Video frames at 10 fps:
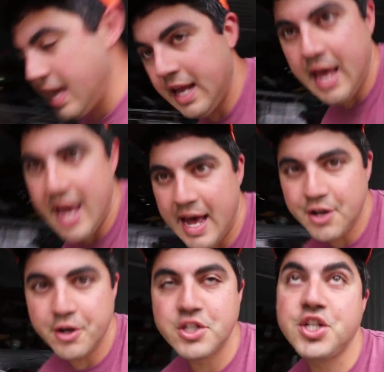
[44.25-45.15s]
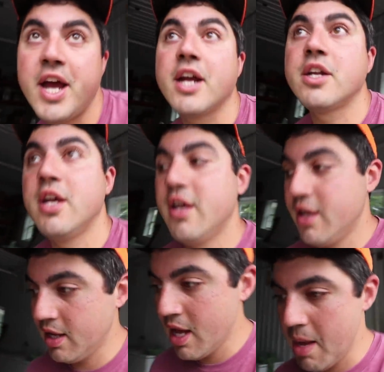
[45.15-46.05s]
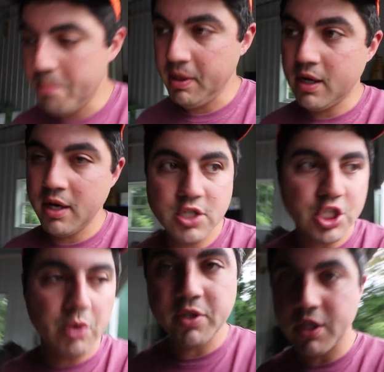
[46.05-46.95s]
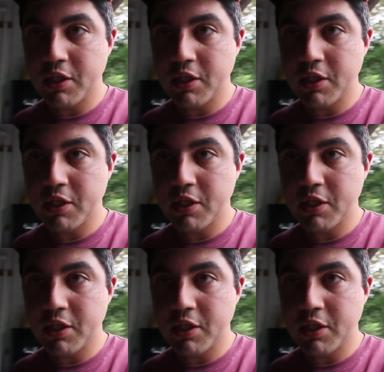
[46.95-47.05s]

and had her checked because she was